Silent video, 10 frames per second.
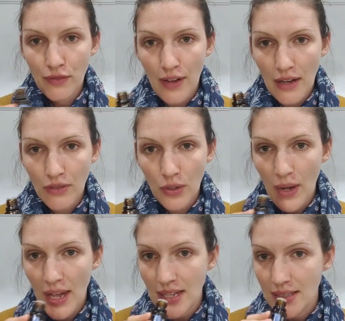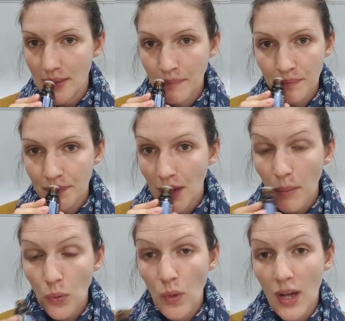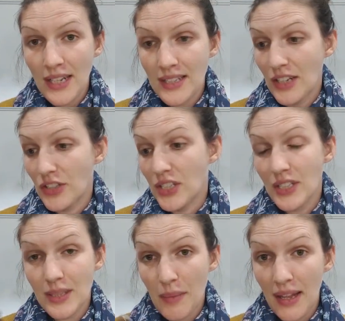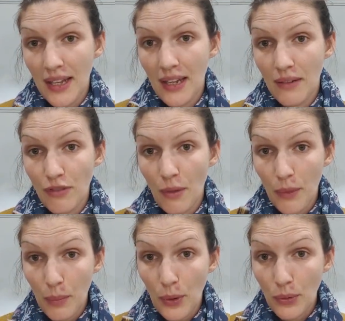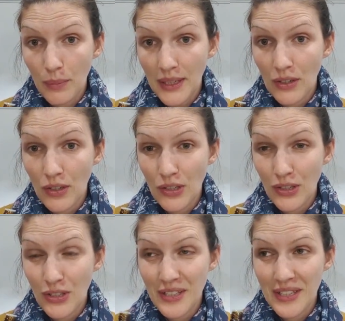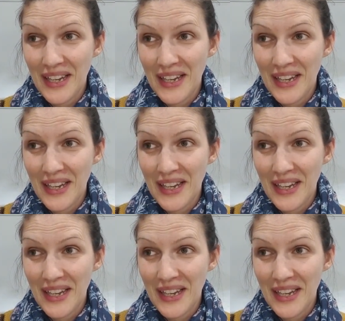favorite ways, number 1 is actually just smelling it from the bottle, because